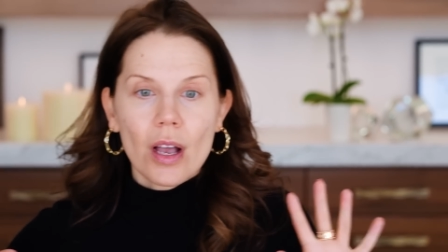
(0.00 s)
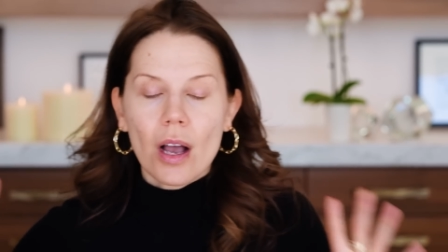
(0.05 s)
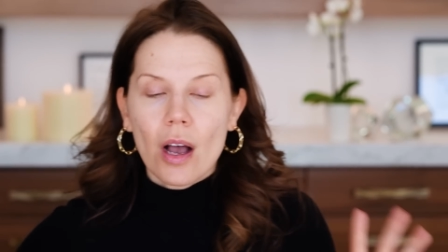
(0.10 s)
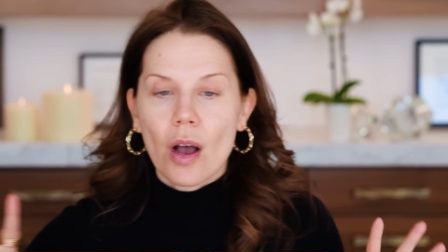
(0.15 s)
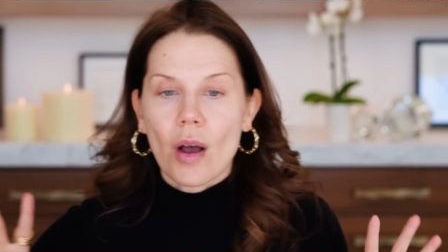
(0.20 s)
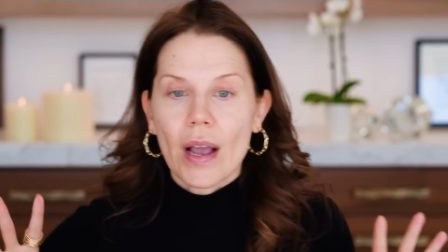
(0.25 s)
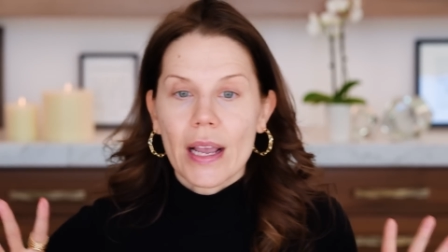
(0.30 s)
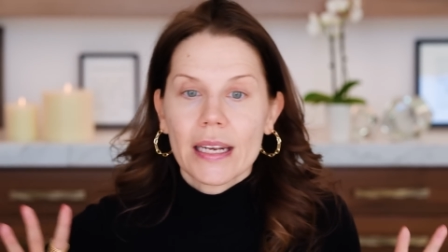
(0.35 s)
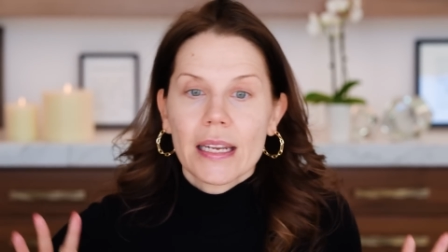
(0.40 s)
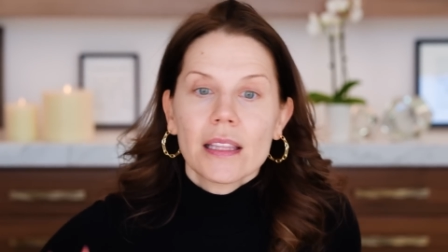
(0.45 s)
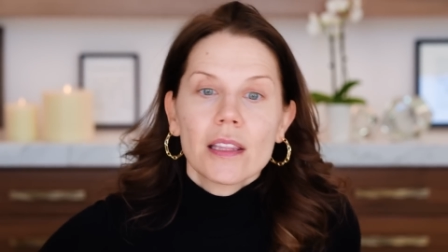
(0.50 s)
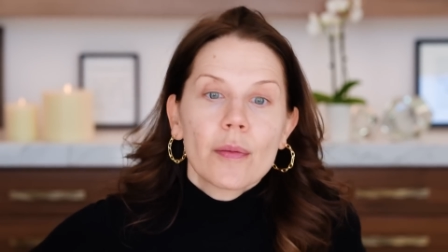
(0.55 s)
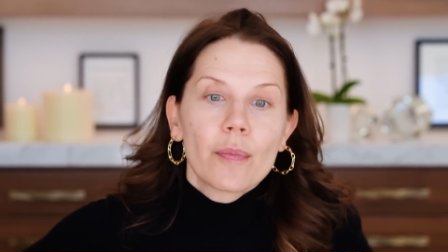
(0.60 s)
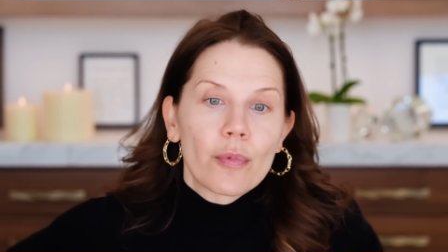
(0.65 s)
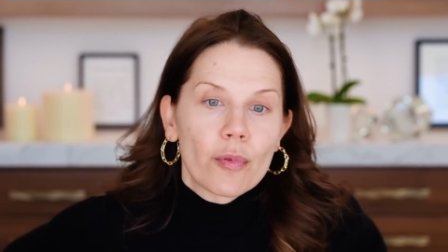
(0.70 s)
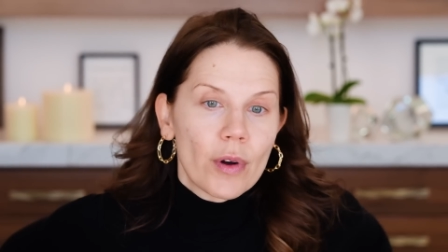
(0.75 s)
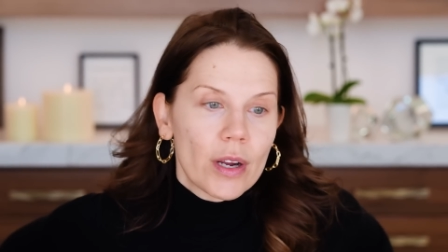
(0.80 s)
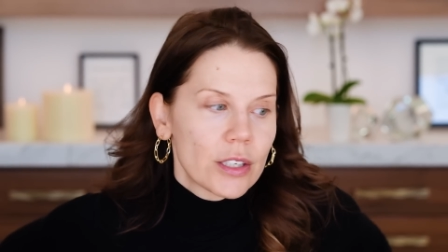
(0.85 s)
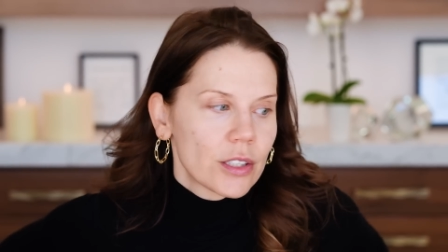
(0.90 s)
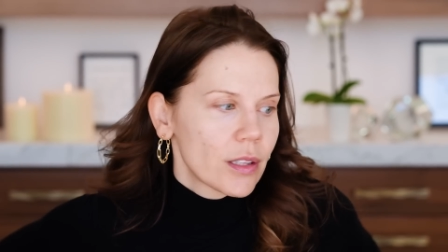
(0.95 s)
oh, I need the
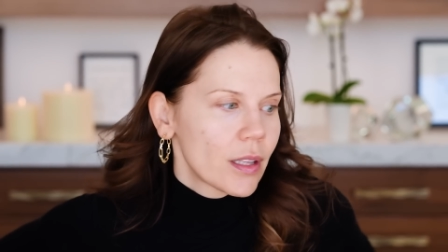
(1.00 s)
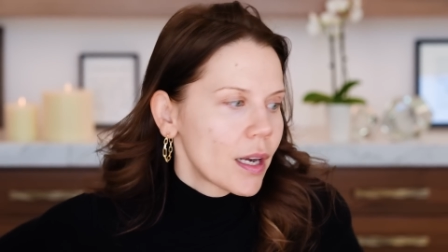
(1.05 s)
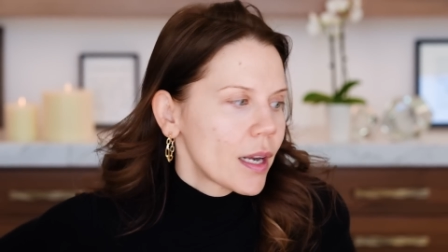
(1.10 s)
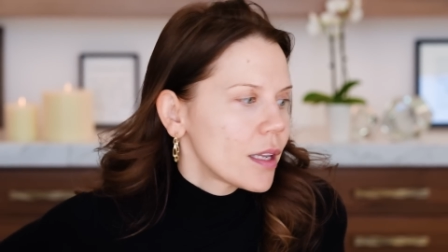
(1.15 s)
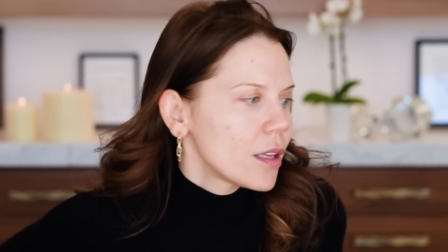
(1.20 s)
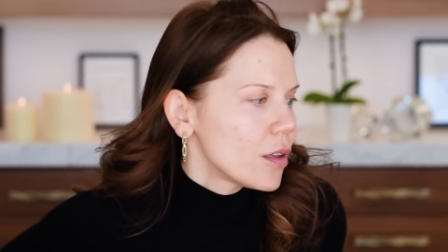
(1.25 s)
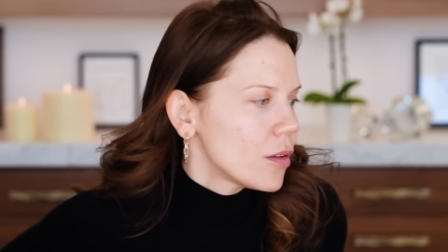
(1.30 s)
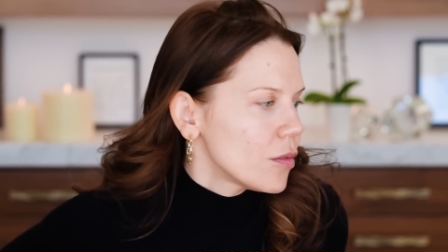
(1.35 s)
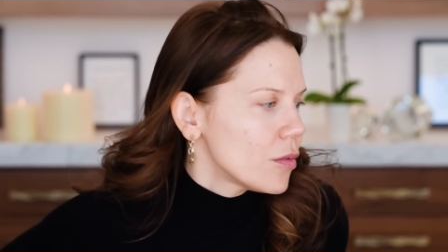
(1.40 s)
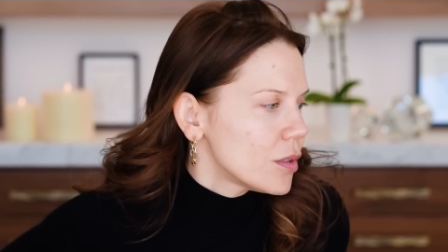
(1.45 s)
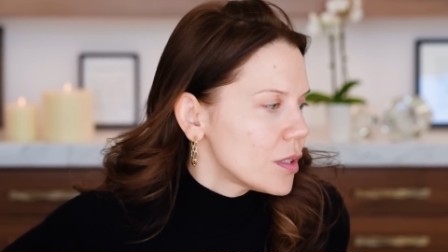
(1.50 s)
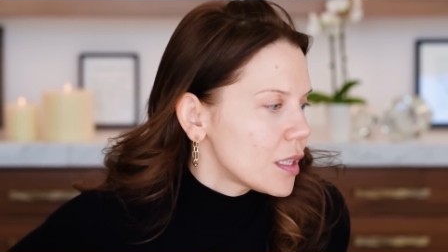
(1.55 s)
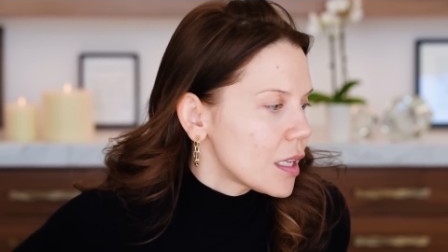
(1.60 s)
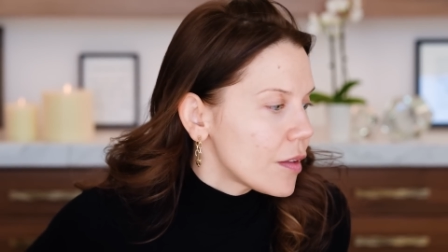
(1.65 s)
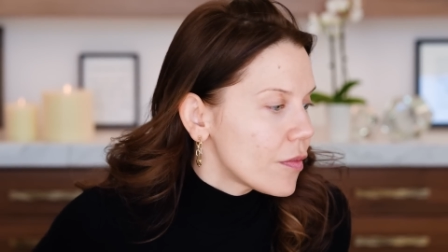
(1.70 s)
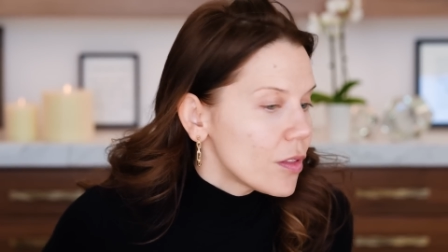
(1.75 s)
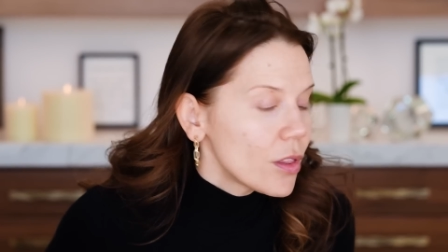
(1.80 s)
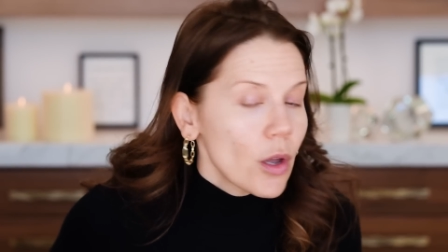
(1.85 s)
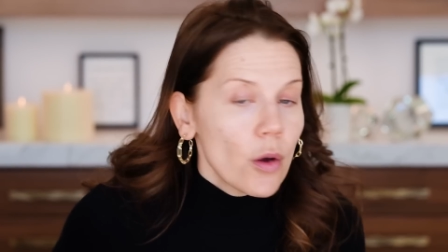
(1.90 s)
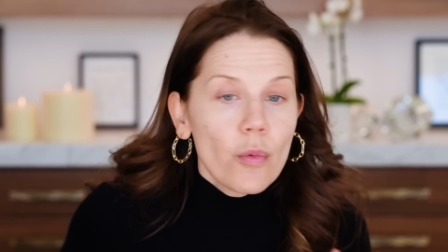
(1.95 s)
brush that I used,
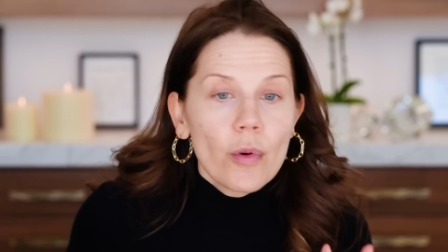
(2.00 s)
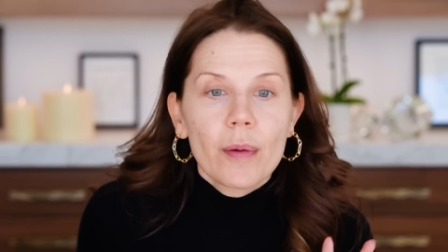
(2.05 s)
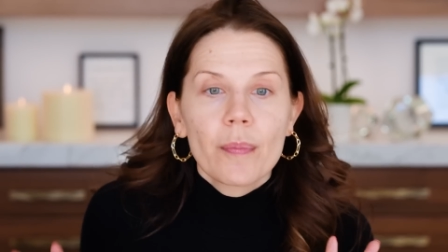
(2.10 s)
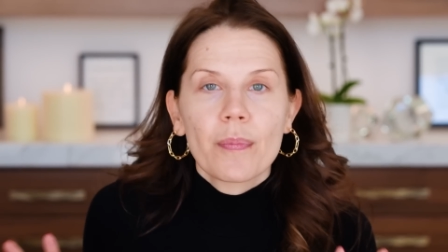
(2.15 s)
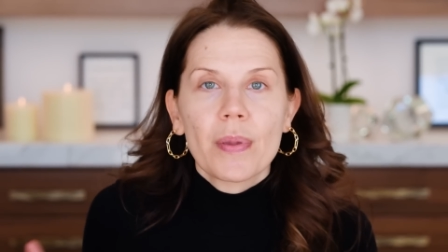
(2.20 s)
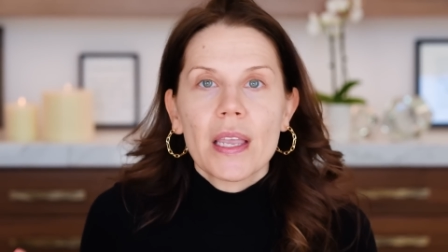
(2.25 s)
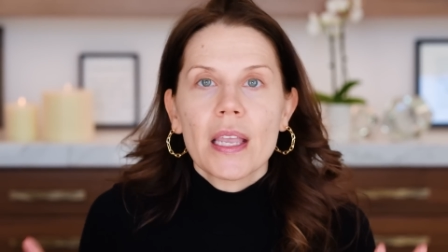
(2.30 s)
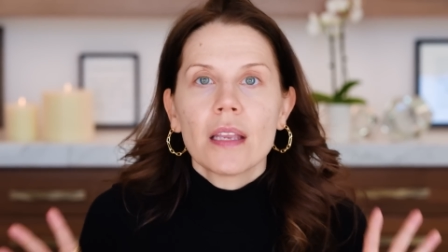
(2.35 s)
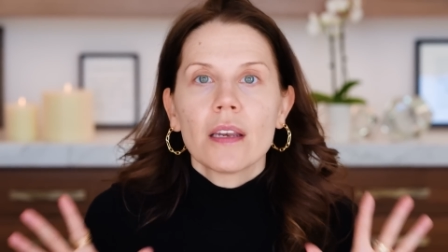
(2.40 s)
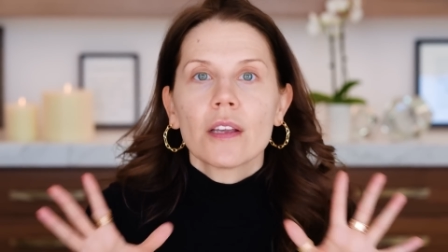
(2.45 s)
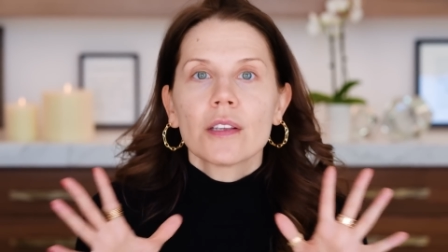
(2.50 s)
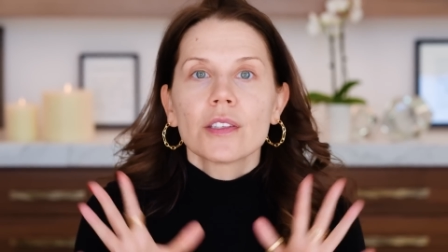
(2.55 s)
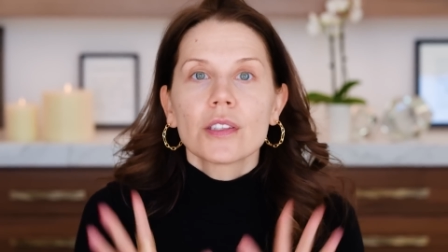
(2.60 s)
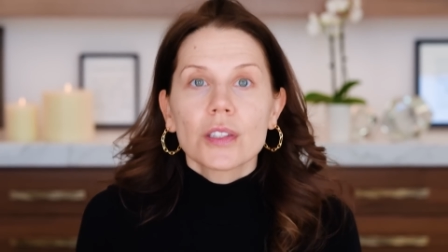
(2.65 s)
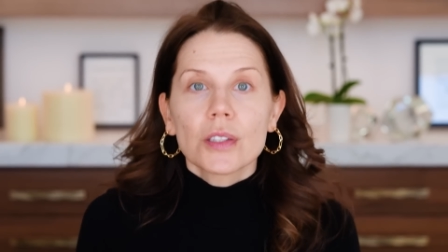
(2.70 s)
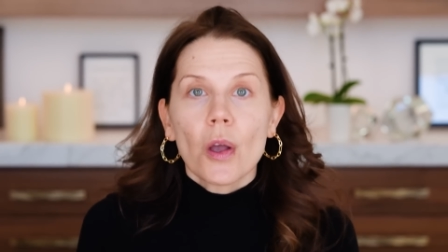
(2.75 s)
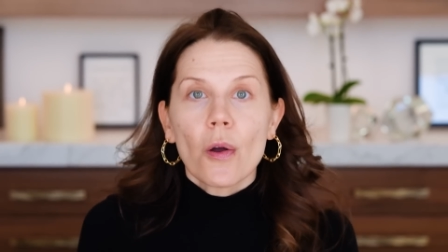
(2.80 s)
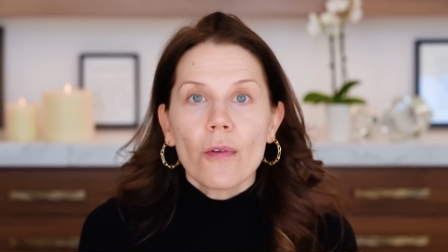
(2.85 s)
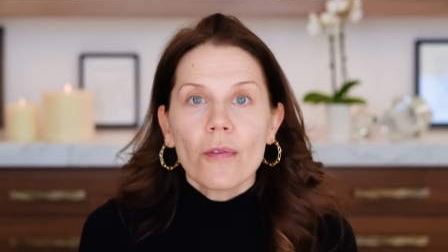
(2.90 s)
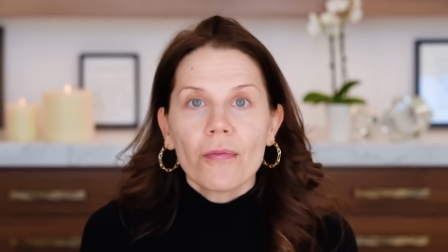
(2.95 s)
even though we're being
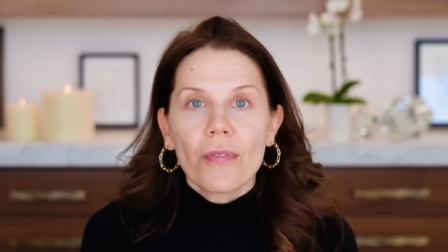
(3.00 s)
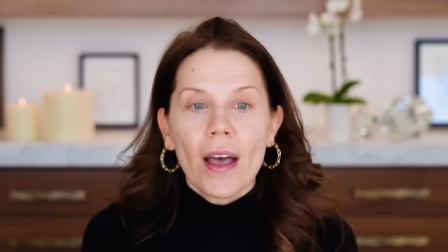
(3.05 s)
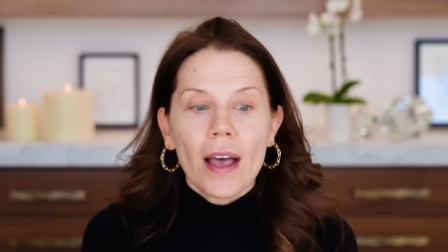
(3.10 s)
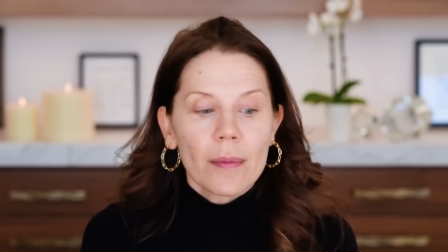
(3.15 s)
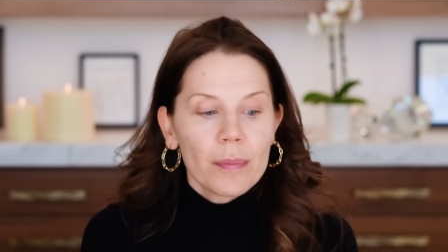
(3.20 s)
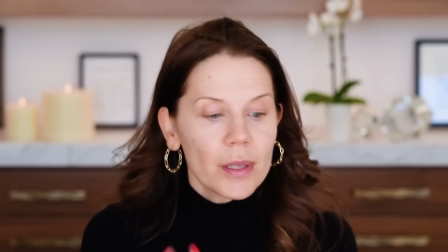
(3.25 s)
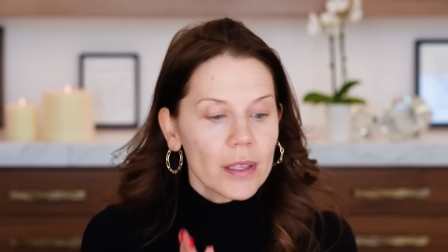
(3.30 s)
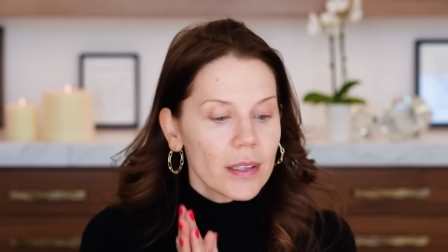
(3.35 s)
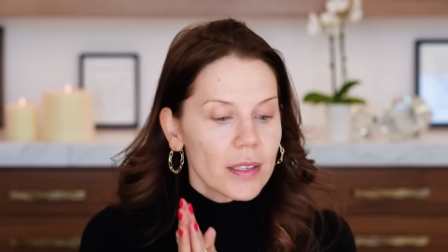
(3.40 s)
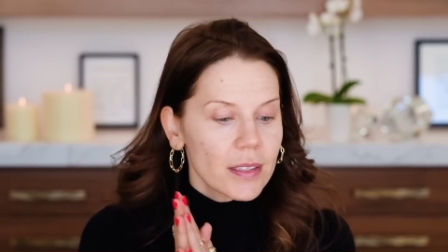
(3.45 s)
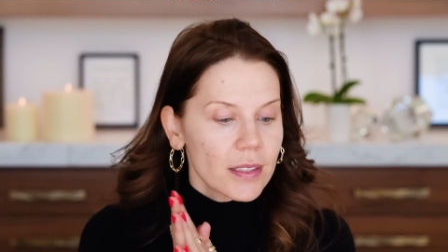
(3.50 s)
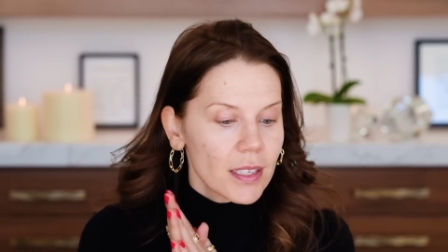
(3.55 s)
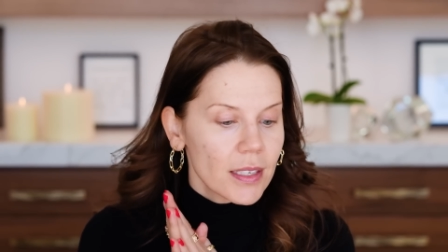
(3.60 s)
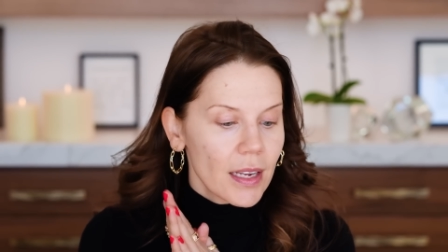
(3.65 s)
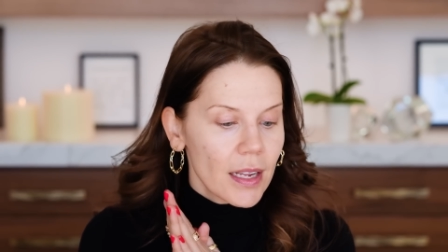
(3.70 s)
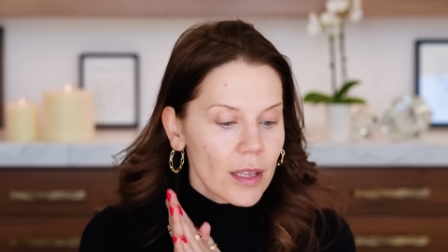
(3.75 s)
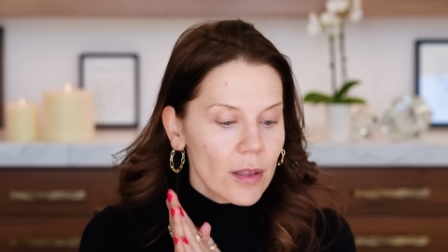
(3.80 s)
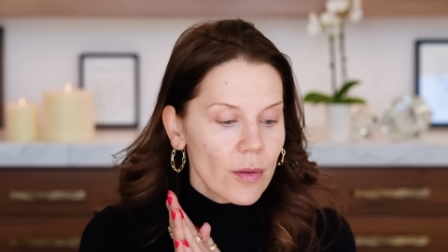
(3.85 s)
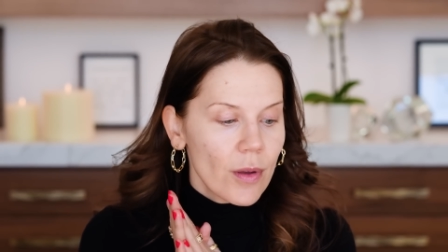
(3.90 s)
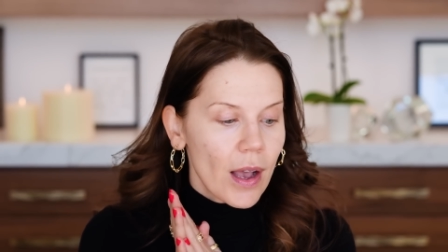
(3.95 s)
so fabulous
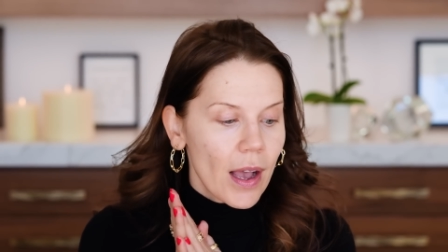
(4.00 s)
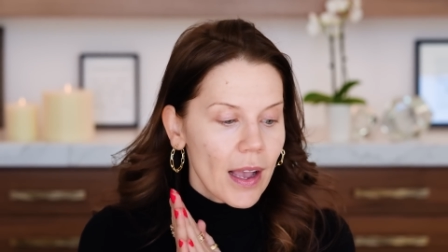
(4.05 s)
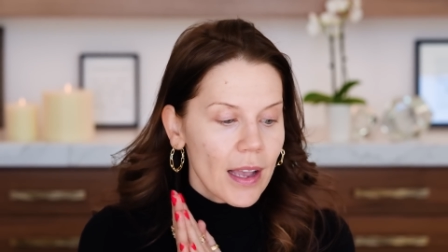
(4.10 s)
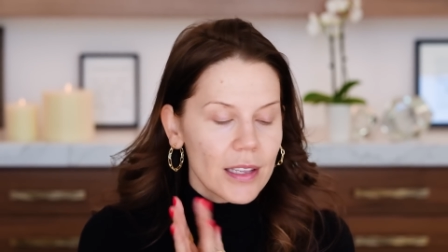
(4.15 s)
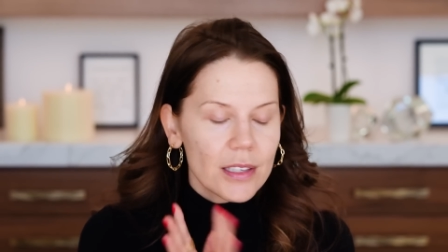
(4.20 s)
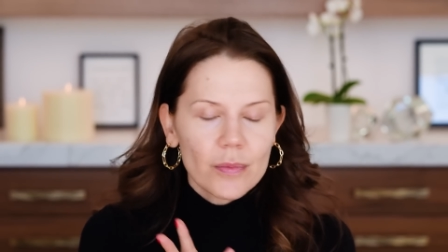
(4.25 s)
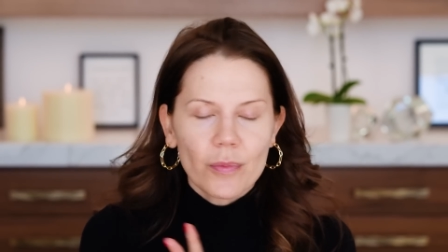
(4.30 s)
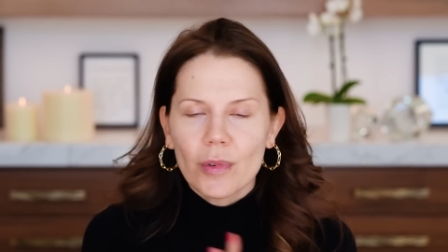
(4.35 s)
today, you guys,